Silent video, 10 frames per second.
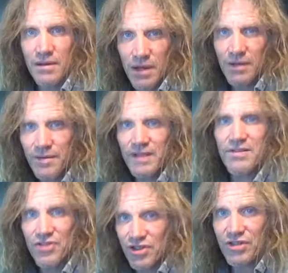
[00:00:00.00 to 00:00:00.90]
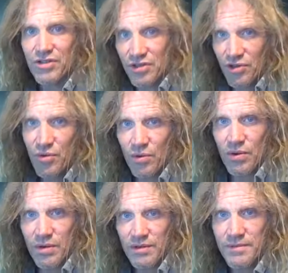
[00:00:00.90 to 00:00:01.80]
Love is just a
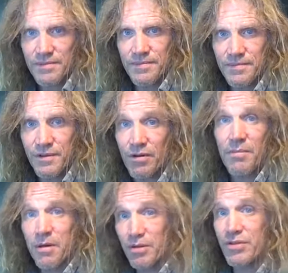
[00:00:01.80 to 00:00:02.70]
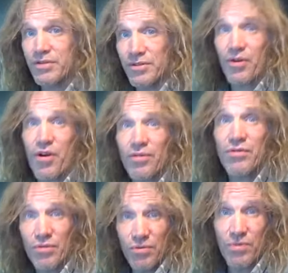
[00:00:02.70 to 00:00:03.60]
tool. Your emotions are all
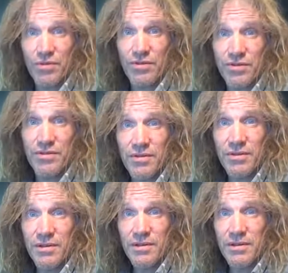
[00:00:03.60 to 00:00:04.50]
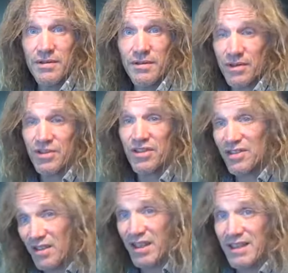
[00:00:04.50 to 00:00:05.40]
tools. They're
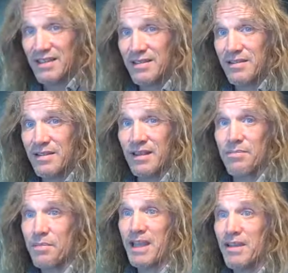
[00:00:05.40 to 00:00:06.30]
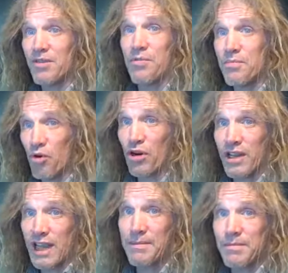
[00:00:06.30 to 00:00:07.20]
just things that make you more
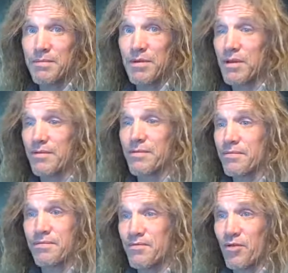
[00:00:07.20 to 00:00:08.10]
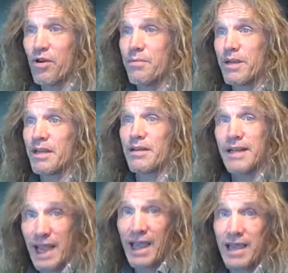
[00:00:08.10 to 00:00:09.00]
capable of forming
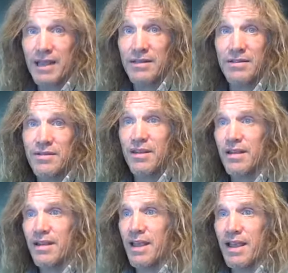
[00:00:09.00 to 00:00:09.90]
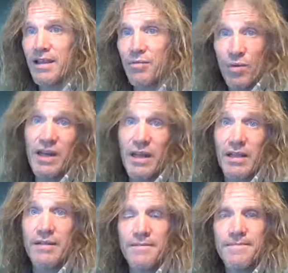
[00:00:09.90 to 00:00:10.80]
gangs and winning.
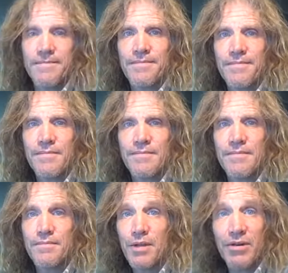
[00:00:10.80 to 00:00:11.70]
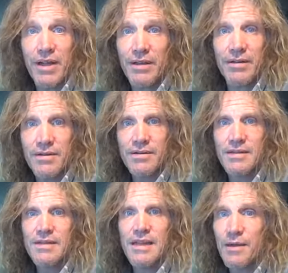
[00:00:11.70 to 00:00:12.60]
Period.
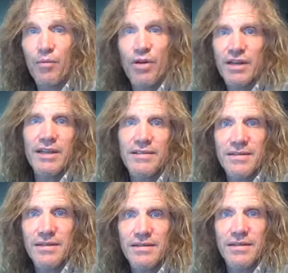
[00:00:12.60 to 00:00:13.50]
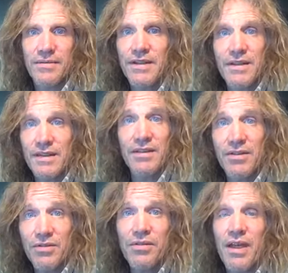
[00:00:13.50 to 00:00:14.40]
It wouldn't exist if it didn't
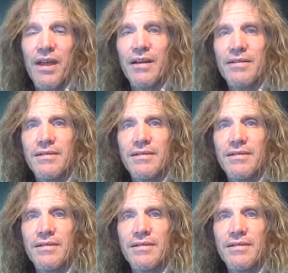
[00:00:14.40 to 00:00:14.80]
do that.